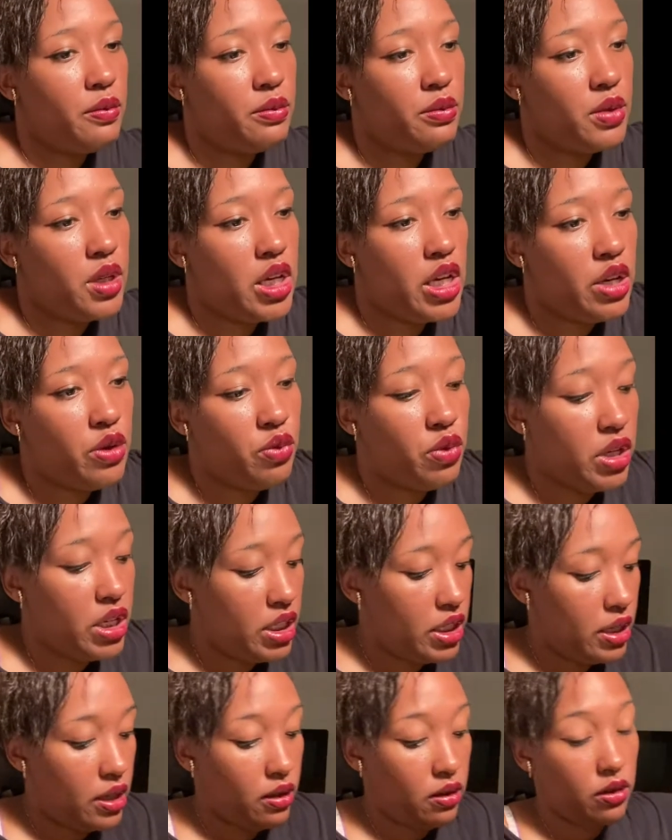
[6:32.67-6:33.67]
It
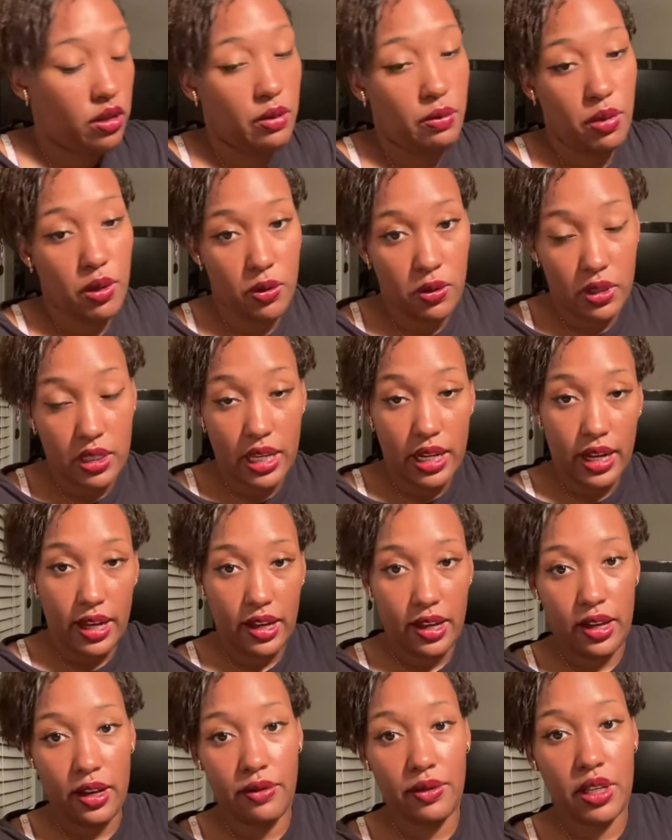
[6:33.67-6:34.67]
retailed, the boots that I
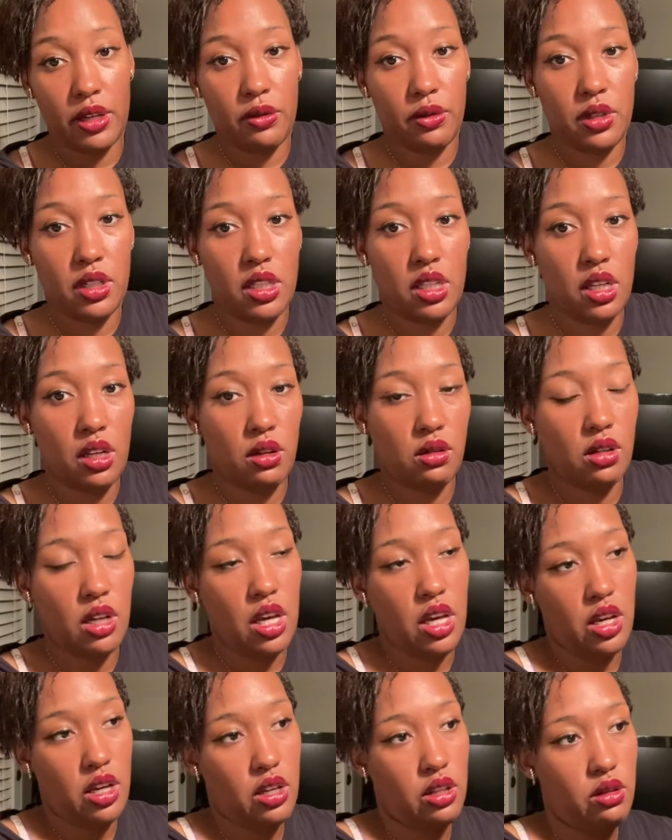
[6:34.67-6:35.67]
have, they retail
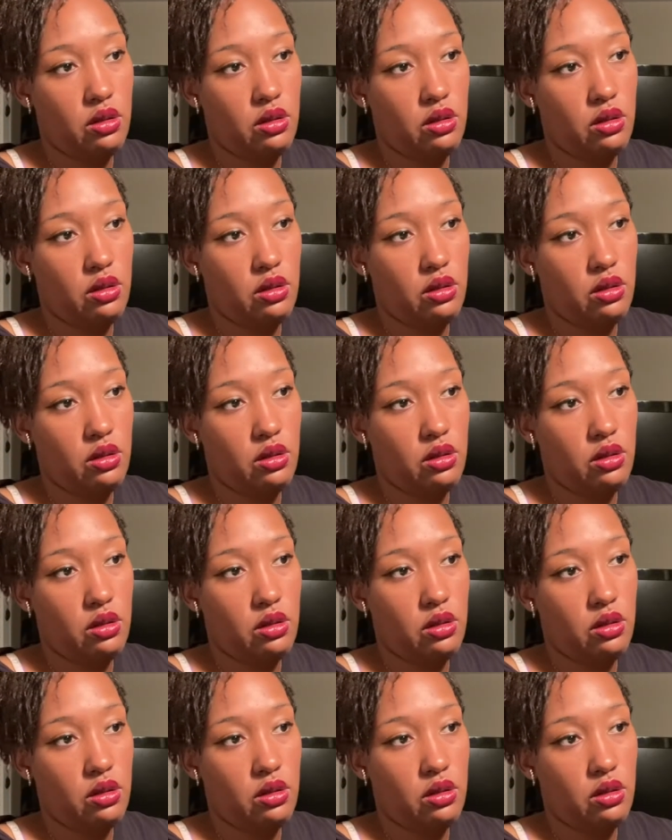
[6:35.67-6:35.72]
at